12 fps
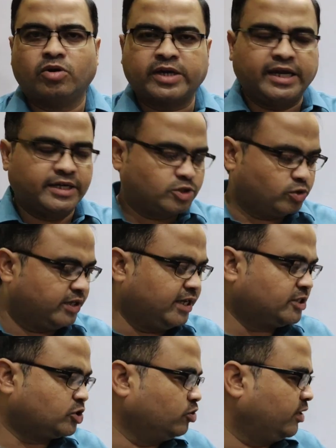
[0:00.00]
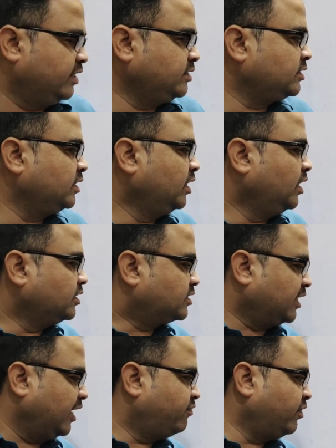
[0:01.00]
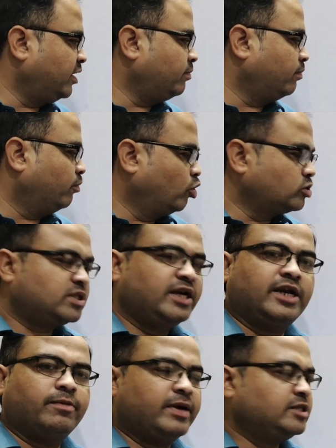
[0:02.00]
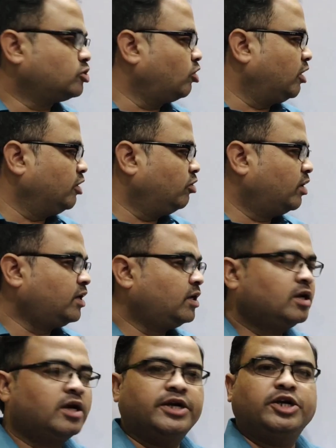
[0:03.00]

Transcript: Okay, so dear students, stipend mostly depends on your